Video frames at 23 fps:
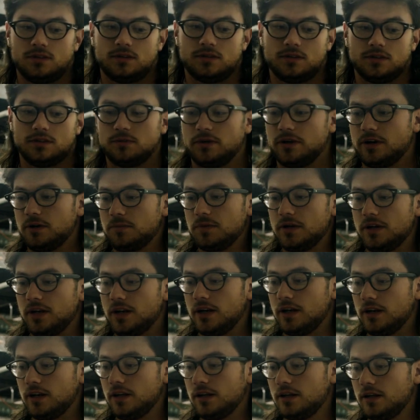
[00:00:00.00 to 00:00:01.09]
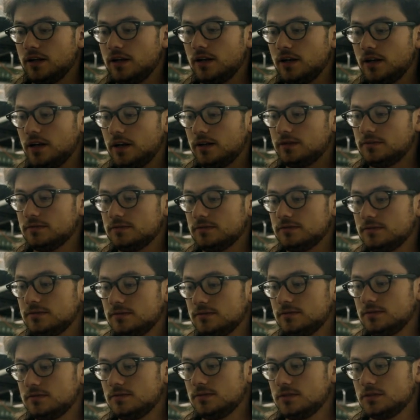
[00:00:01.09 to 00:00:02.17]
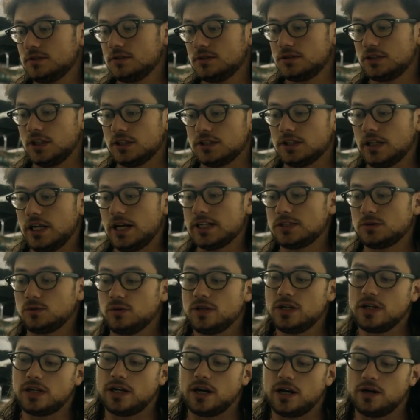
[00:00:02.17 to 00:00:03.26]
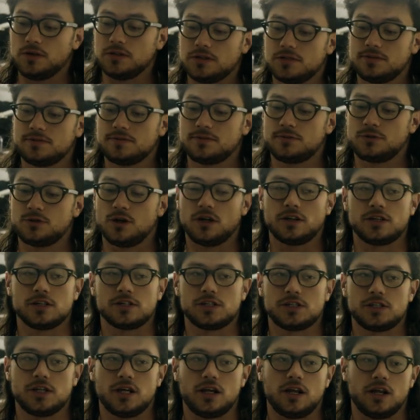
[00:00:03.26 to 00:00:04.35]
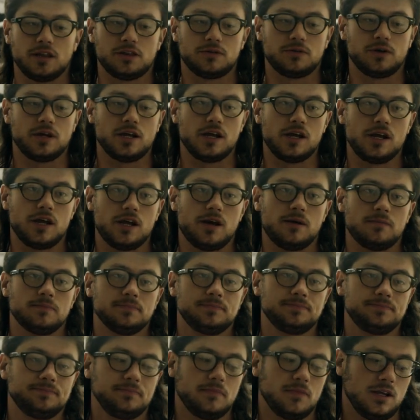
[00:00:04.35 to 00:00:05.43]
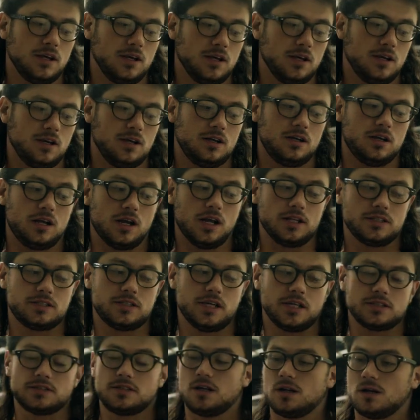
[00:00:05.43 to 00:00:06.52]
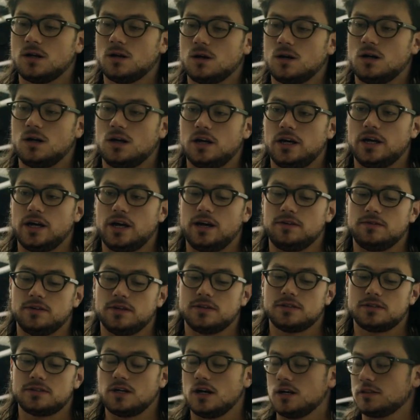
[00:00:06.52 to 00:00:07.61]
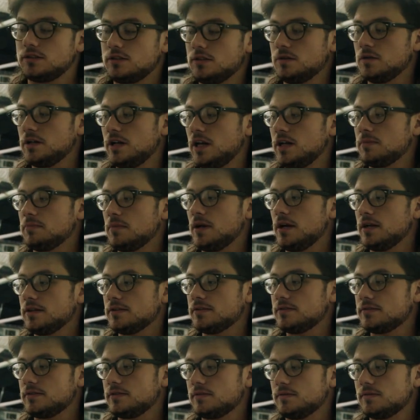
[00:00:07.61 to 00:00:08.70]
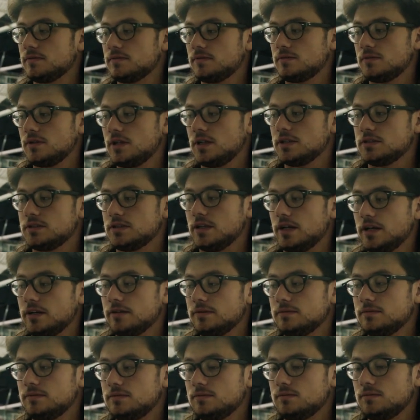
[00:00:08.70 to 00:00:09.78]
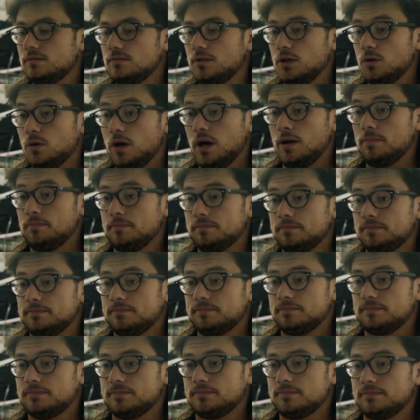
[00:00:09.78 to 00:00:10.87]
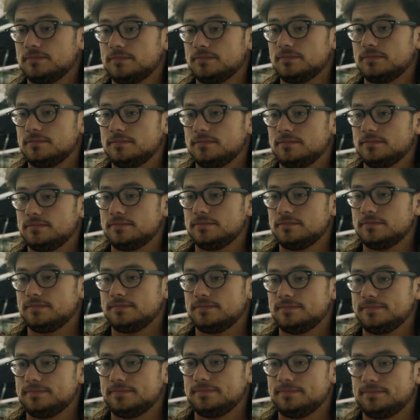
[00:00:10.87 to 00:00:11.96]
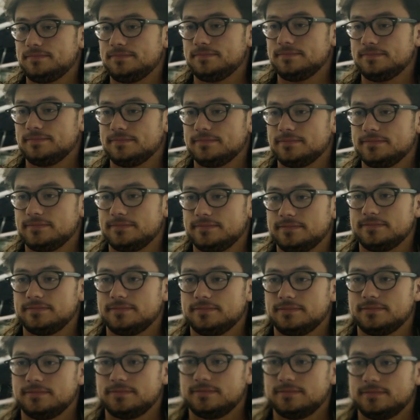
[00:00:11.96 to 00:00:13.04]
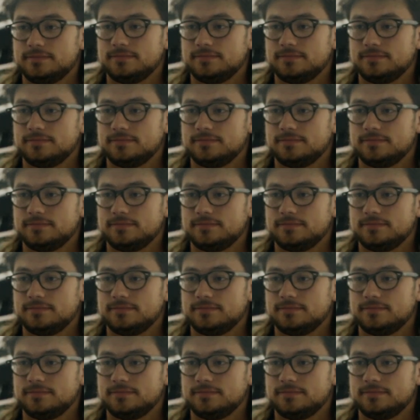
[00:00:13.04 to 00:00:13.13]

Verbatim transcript: Uh, where to begin? Uh, just last week I was drunk as shit at 3 a.m. and I texted a girl I haven't talked to in eight months and I said, you up? Mm. Mm-hmm. Mm-hmm.